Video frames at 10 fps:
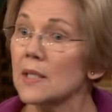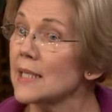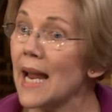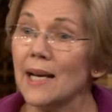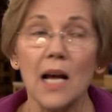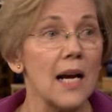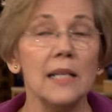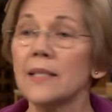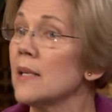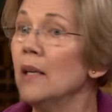Say,
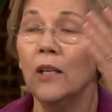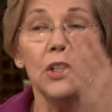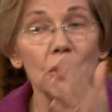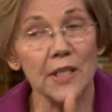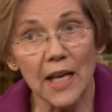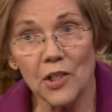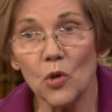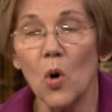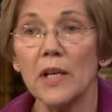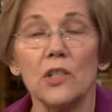guys, you said
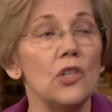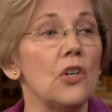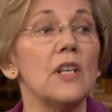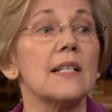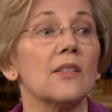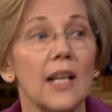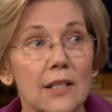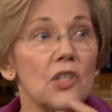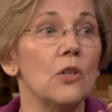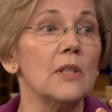you wanted to do this,
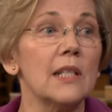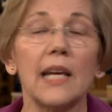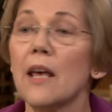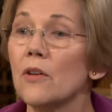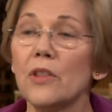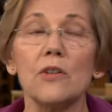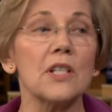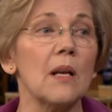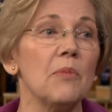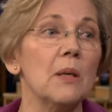let's do it together. There's
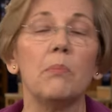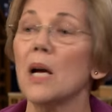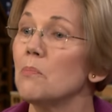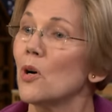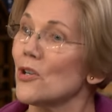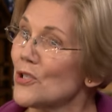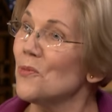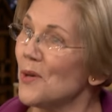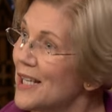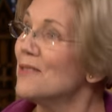something
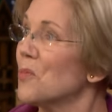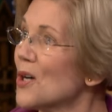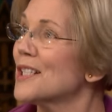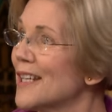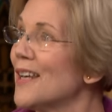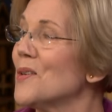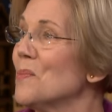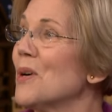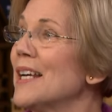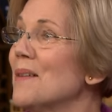bipartisan. We could work together to
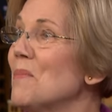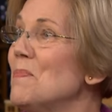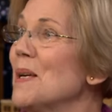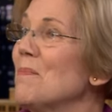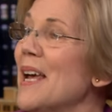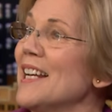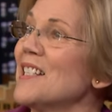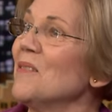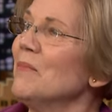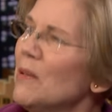break up the big
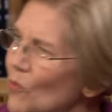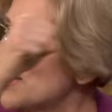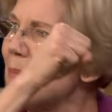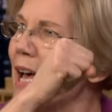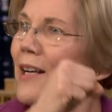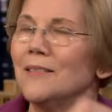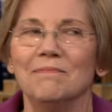banks. What about it?